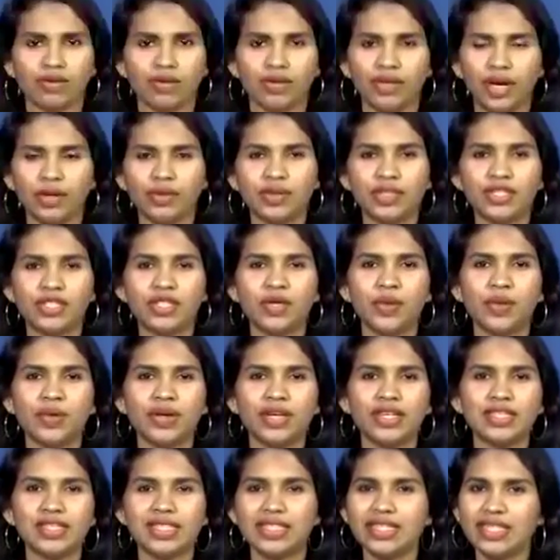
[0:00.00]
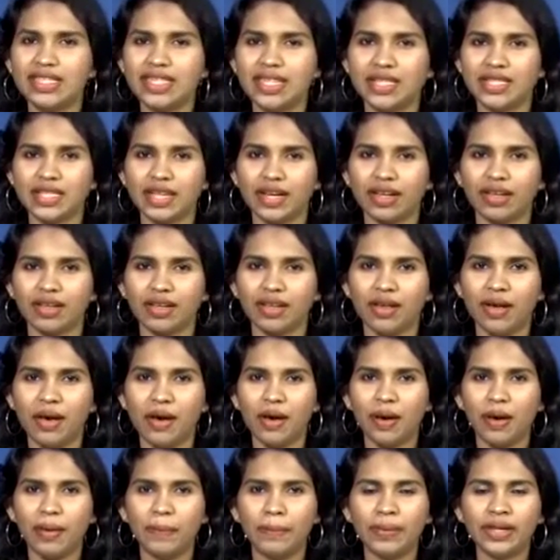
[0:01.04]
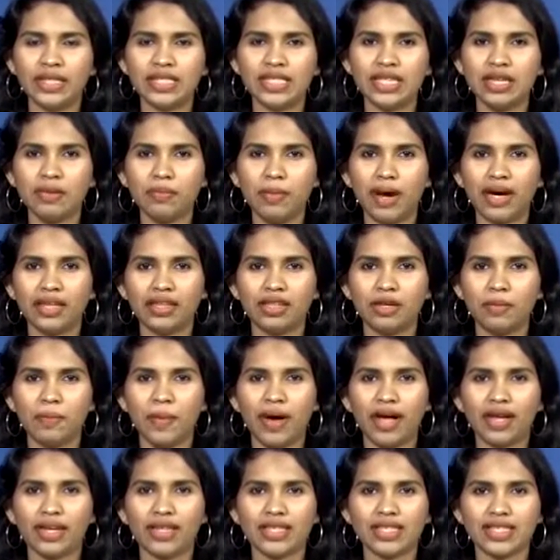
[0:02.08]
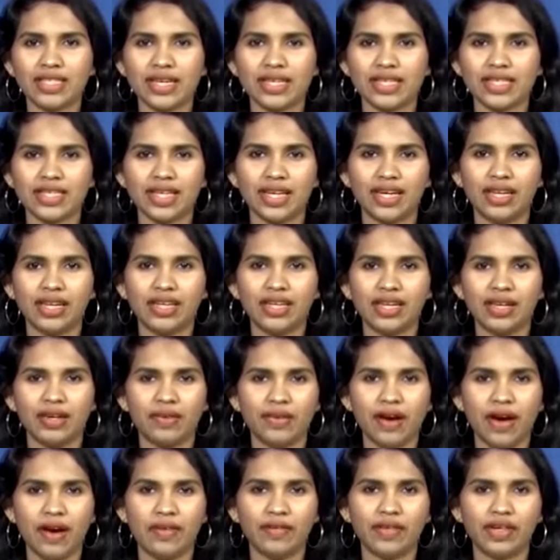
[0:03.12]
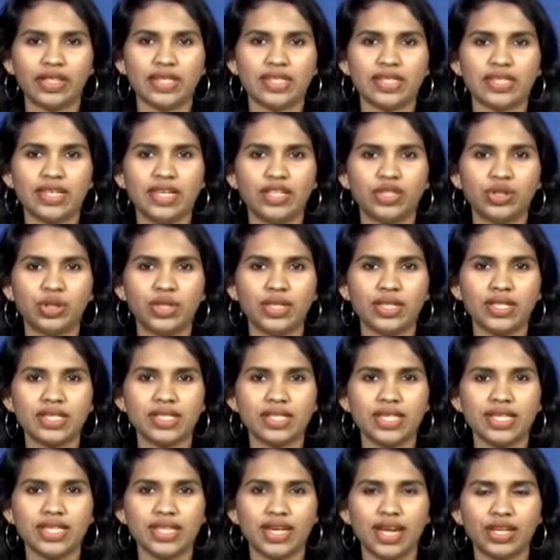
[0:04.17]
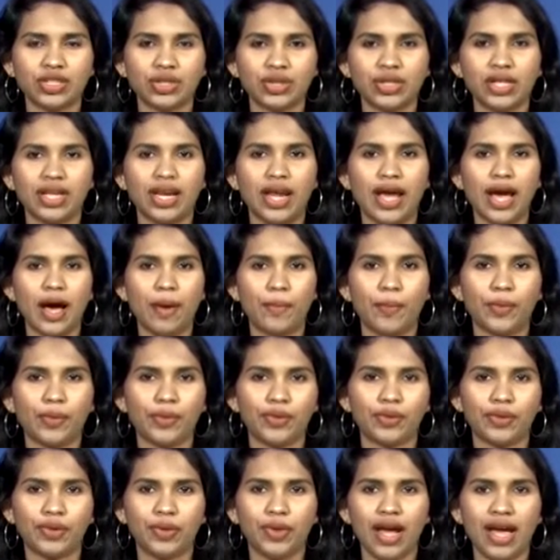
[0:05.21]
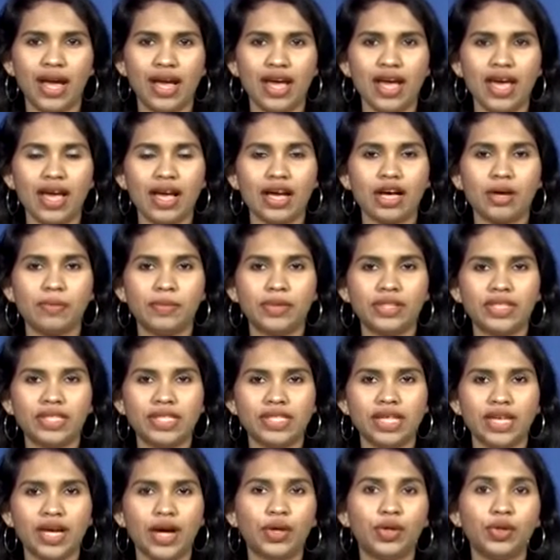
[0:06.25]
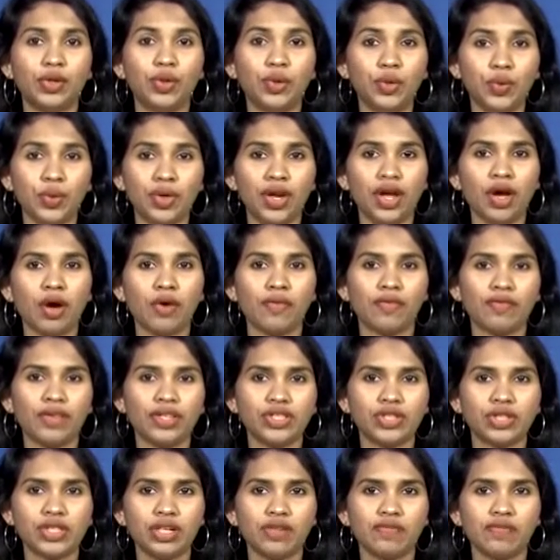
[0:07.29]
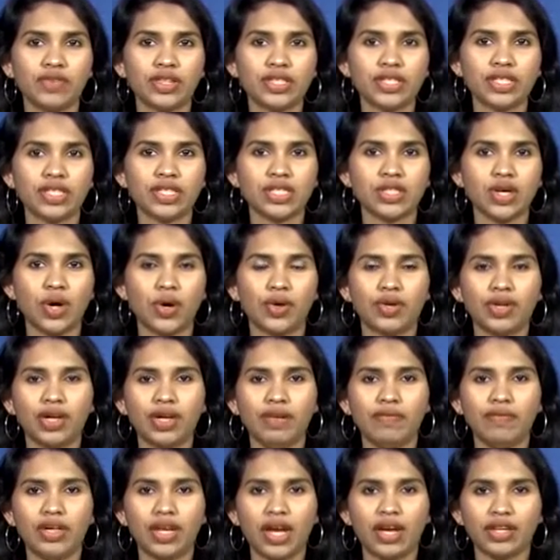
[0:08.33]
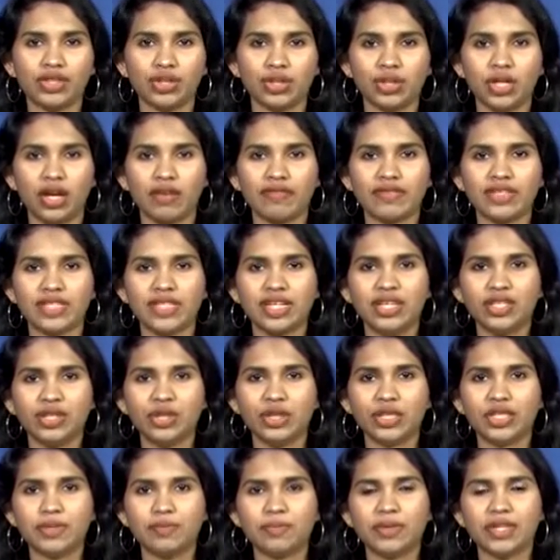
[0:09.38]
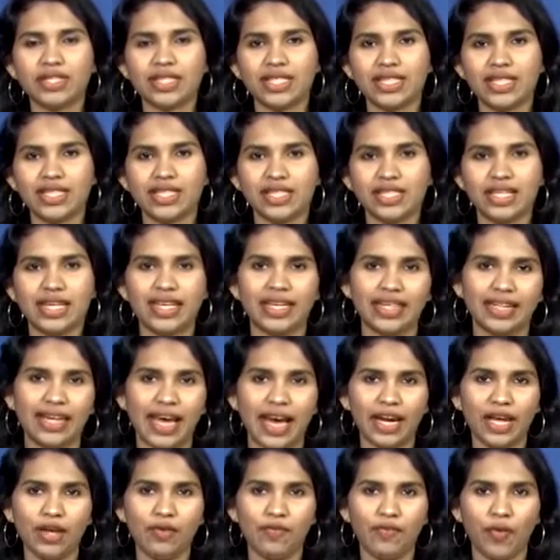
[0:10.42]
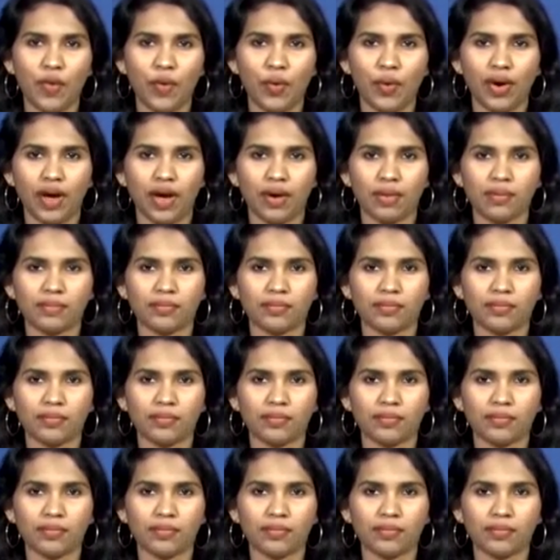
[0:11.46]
Now the stories in detail. President Maithripala Sirisena arrived at the Seychelles International Airport today, commencing a two-day official visit on the invitation of Seychelles President Danny Faure.